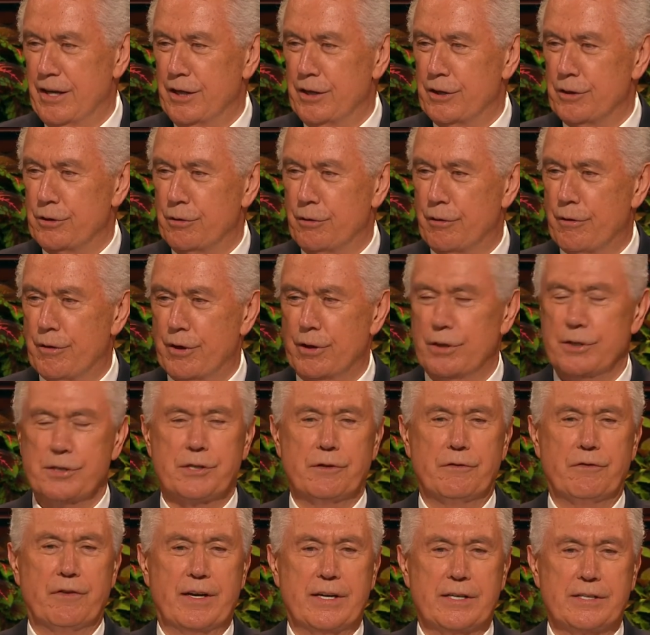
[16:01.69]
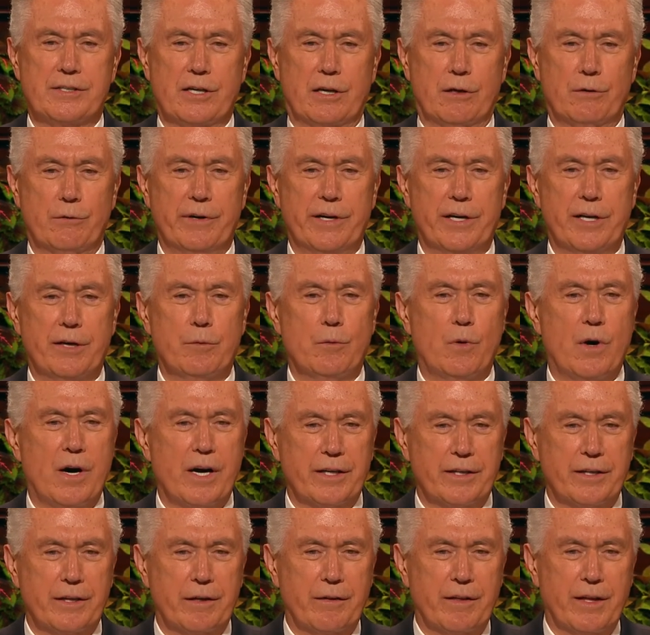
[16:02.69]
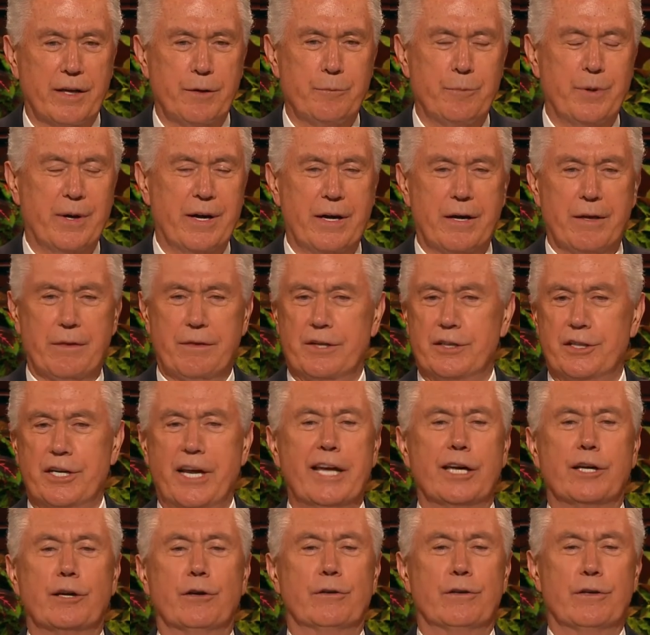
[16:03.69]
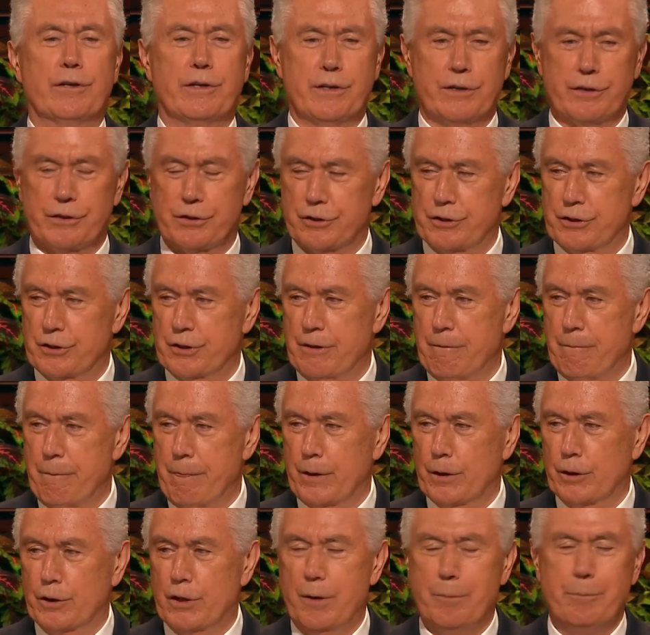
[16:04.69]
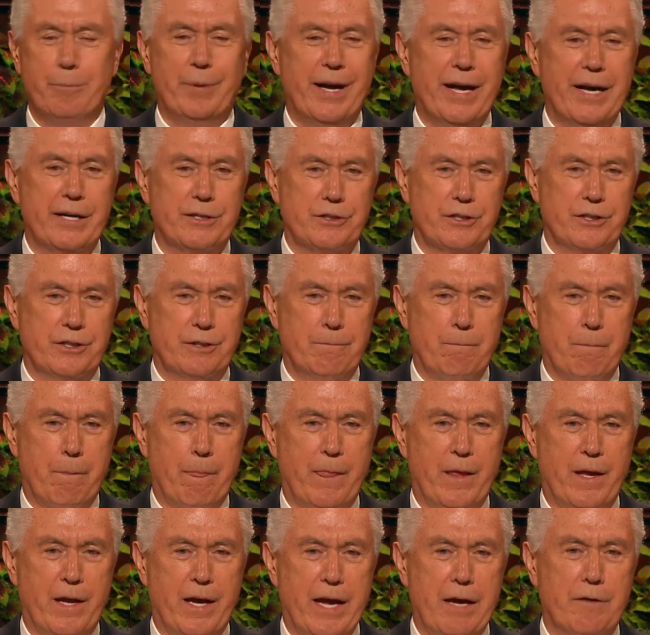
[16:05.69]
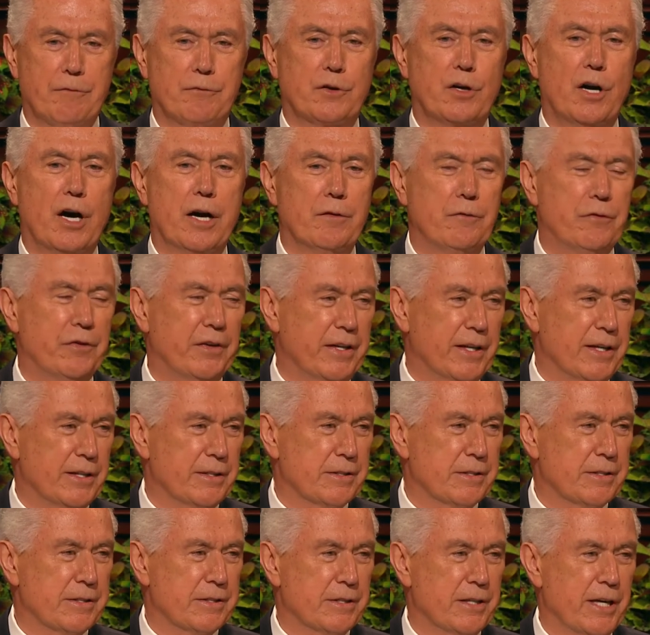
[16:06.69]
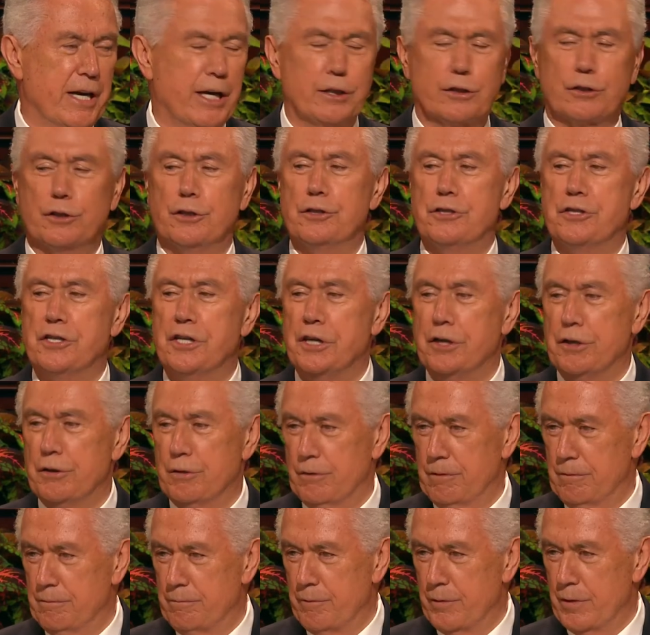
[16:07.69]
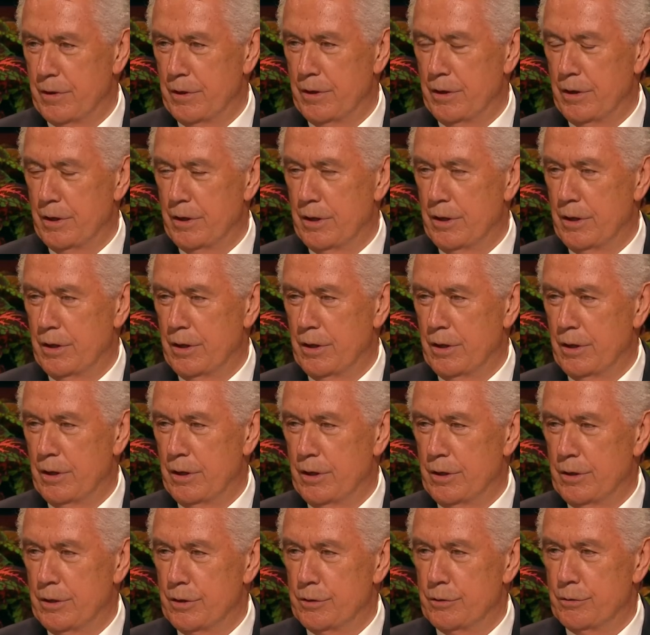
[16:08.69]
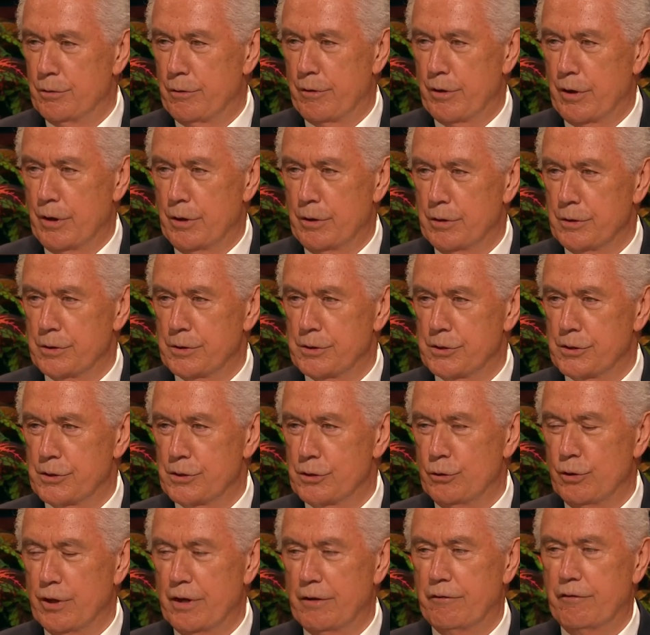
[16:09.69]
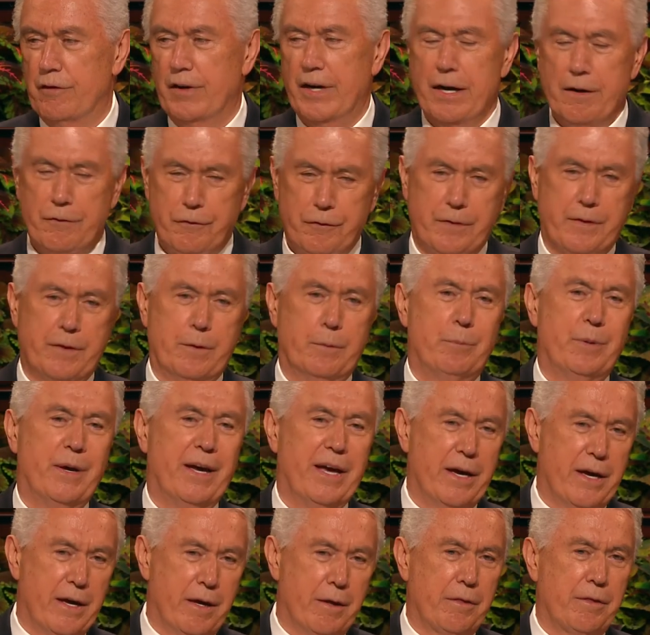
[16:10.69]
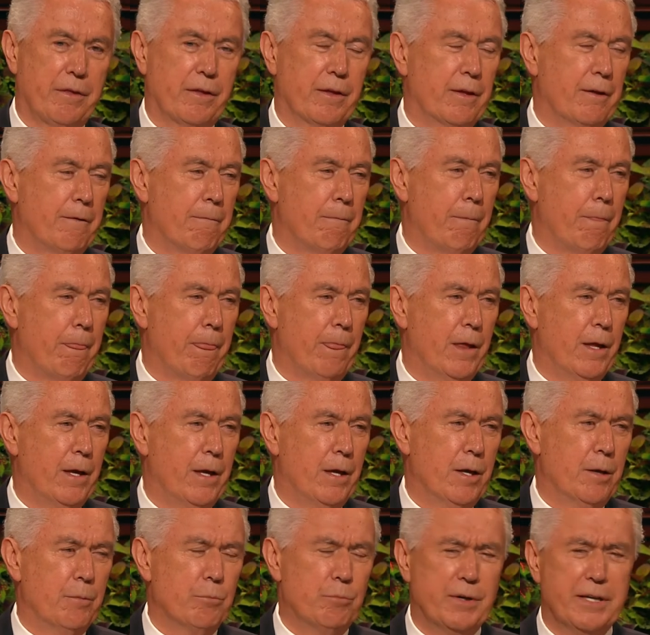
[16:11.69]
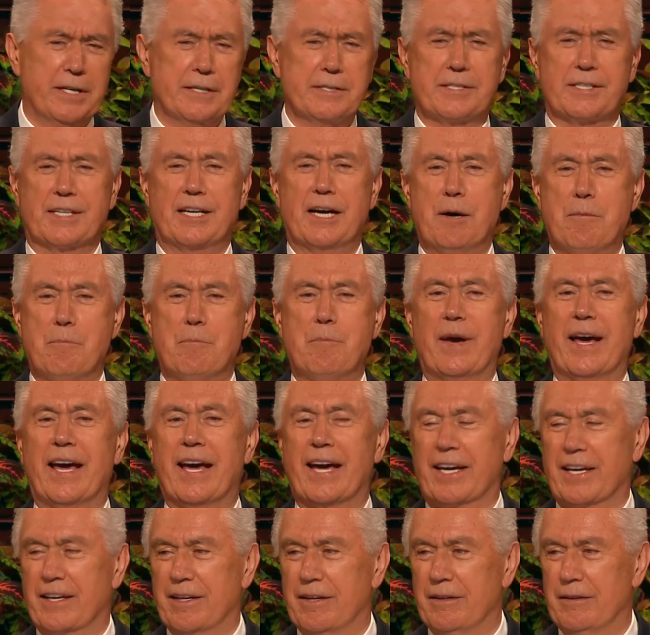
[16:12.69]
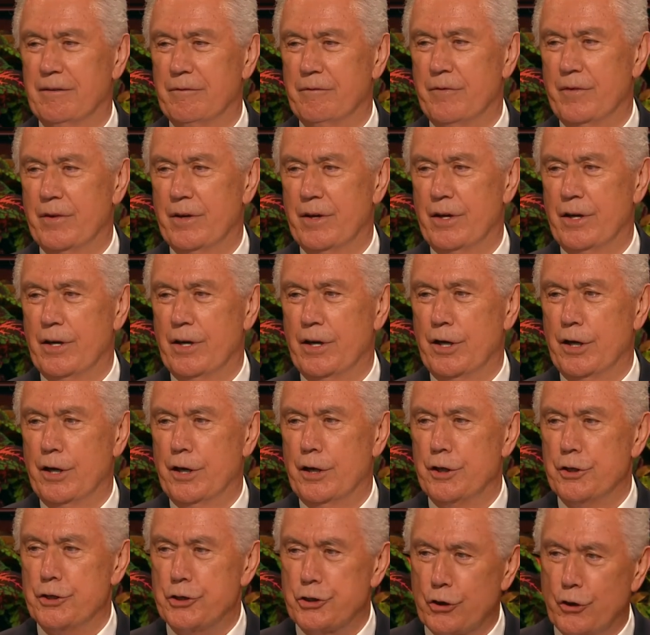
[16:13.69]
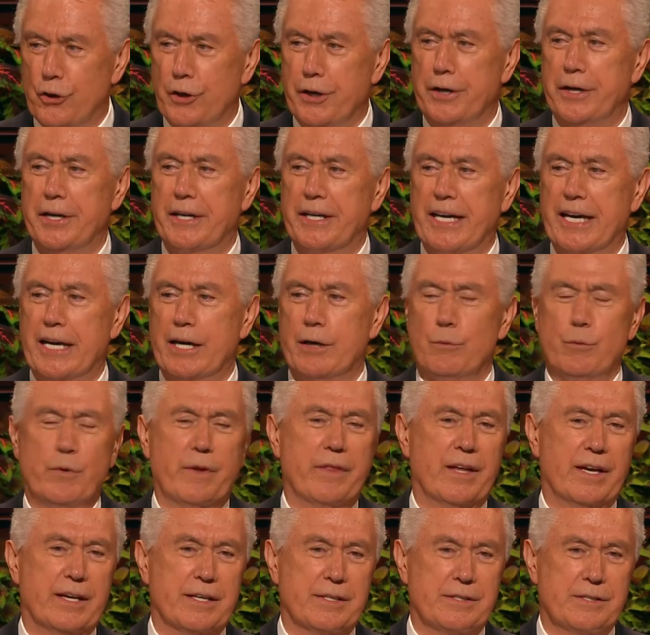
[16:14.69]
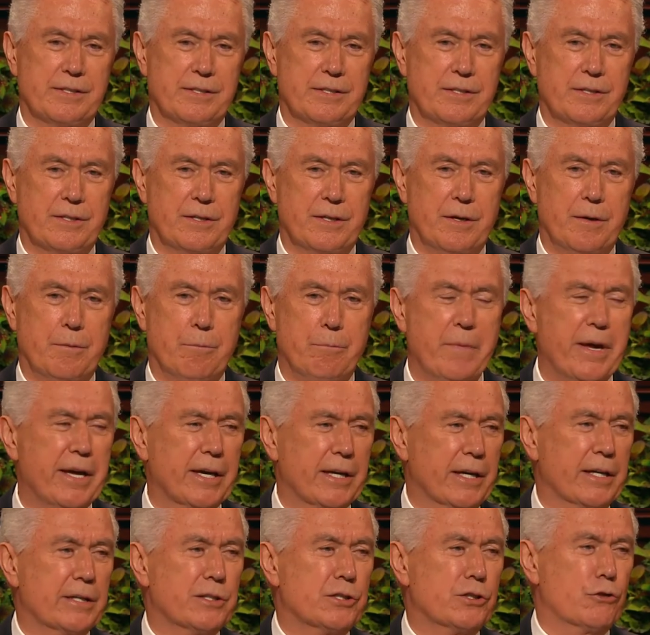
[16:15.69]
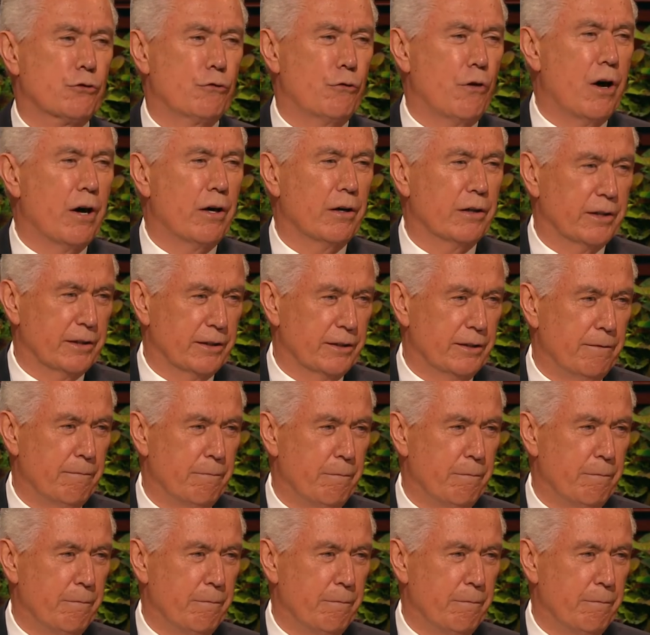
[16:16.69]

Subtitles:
To those of us already walking that path, take courage, compassion, have confidence, and continue. To those who have left the path, please come back. Join again with us. Make us stronger.